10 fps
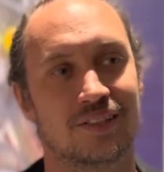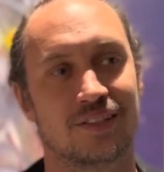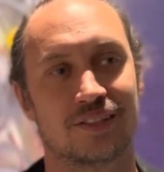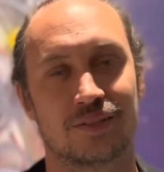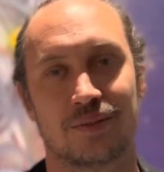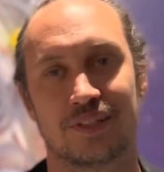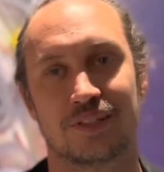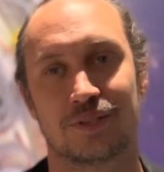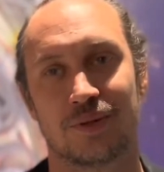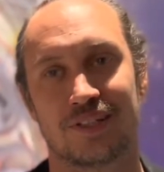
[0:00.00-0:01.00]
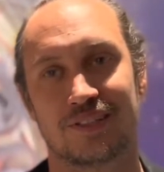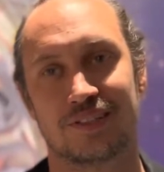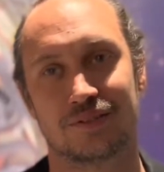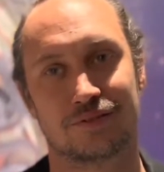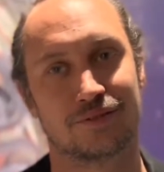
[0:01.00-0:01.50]
and 2020
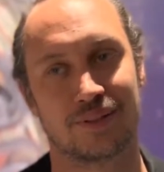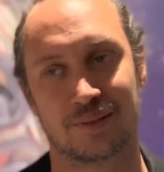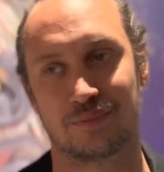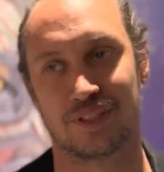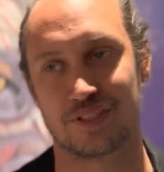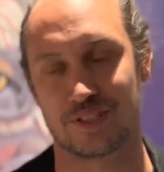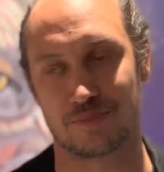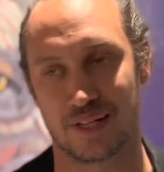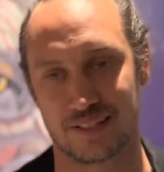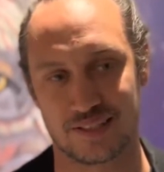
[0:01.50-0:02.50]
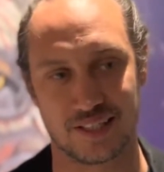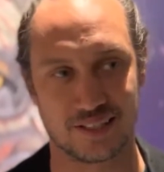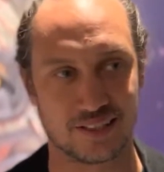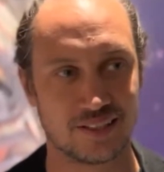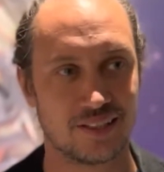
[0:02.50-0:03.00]
of like me just
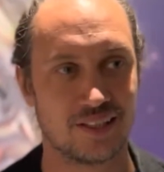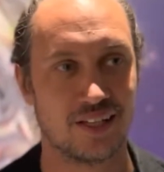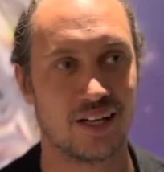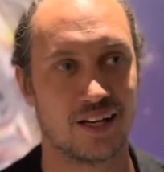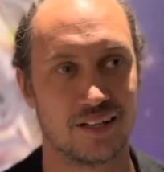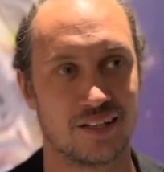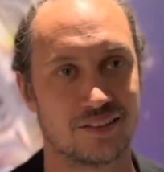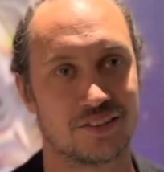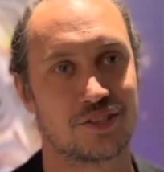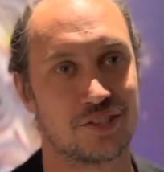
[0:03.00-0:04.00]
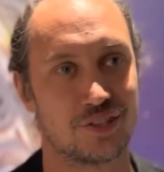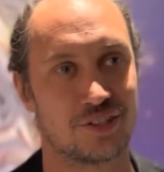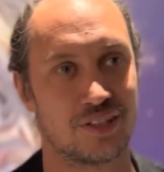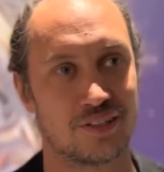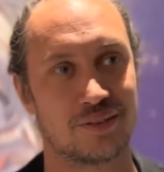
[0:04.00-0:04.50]
meditating, I understood
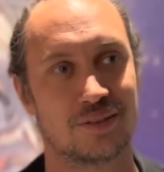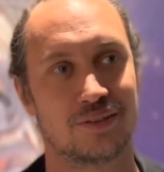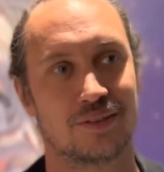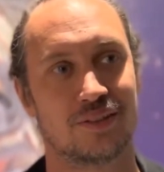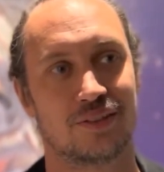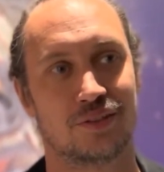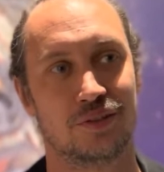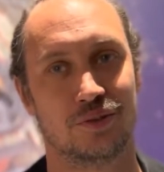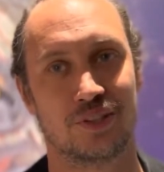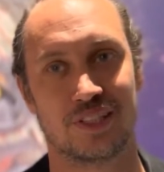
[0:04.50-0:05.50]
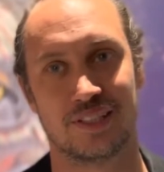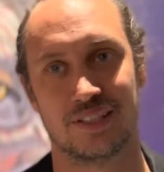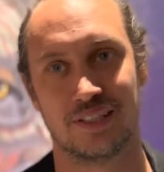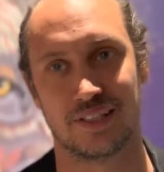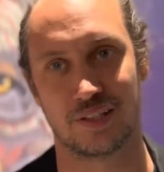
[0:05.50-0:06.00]
that to really
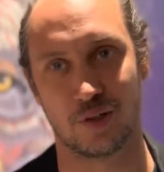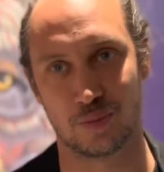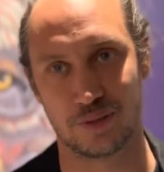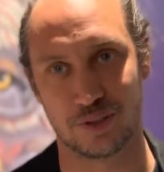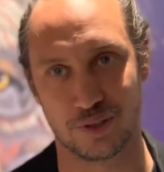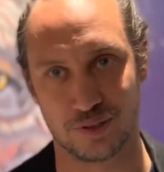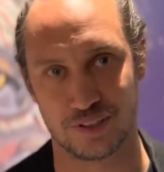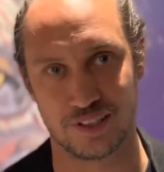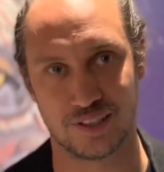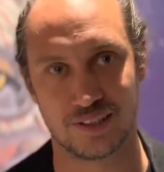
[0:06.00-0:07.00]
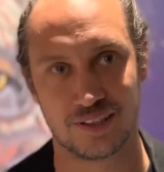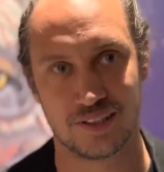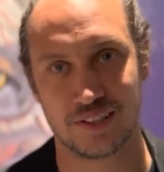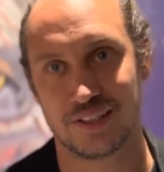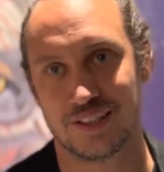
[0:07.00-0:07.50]
like open all the
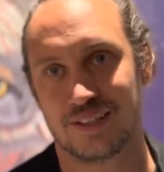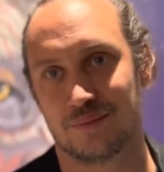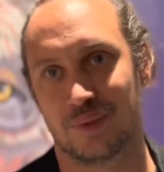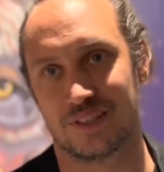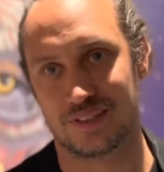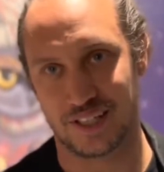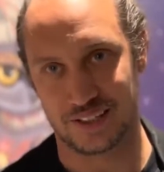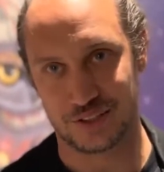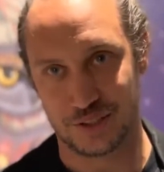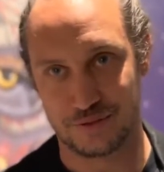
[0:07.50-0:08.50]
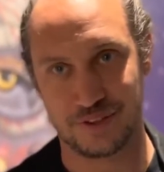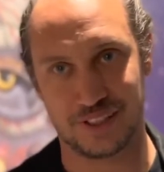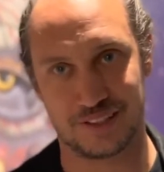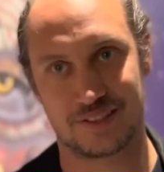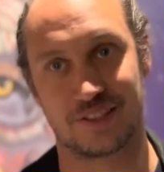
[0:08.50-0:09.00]
energy
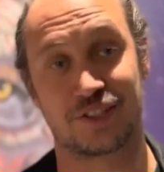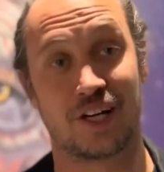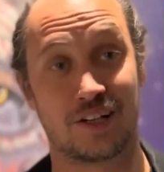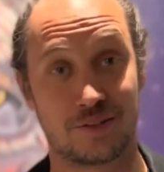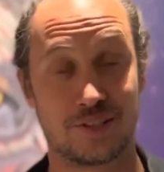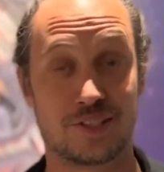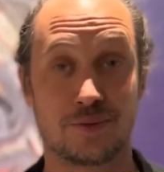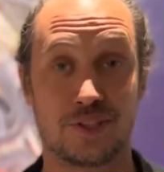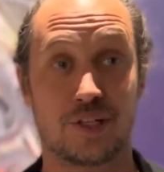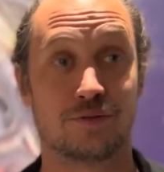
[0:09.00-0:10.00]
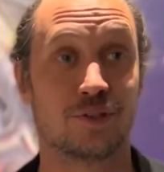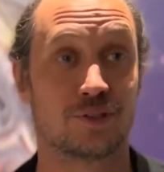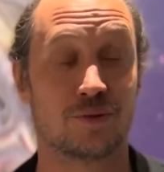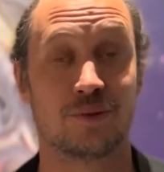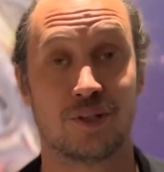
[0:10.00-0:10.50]
fields, the chakras, which I've
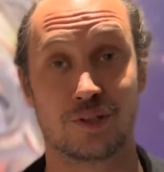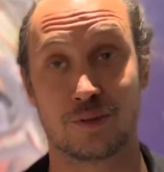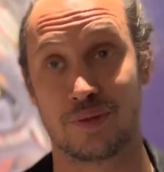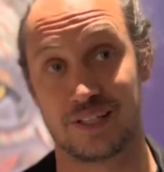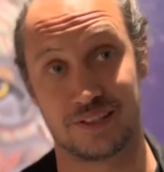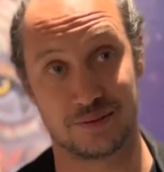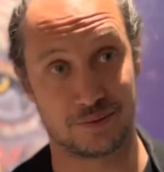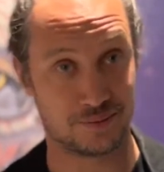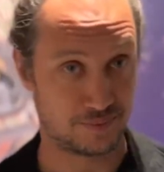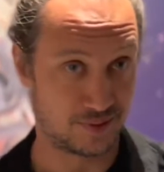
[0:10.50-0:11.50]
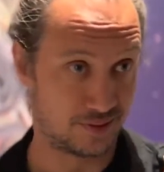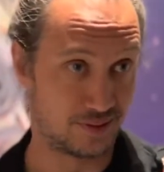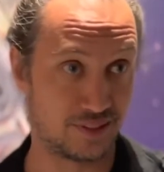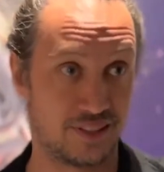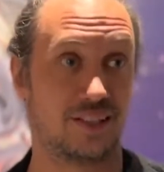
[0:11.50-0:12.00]
also painted
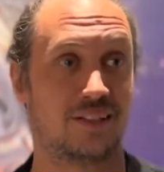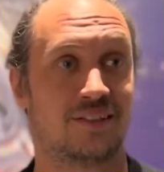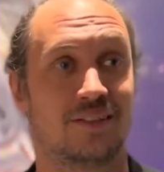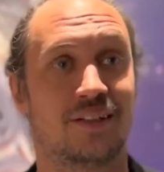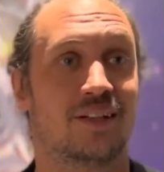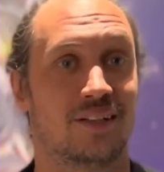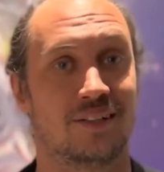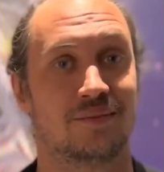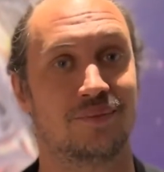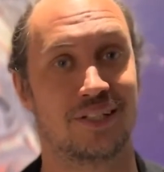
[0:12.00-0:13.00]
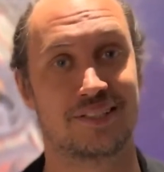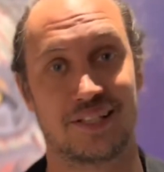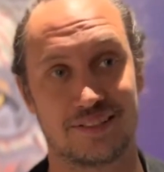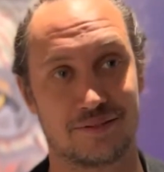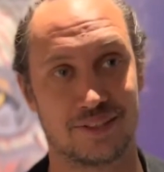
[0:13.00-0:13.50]
like
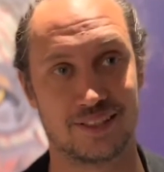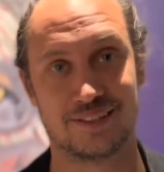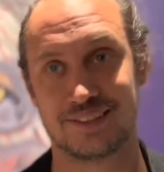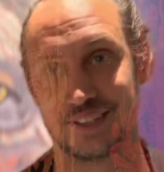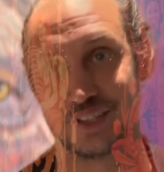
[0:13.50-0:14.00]
extensively, you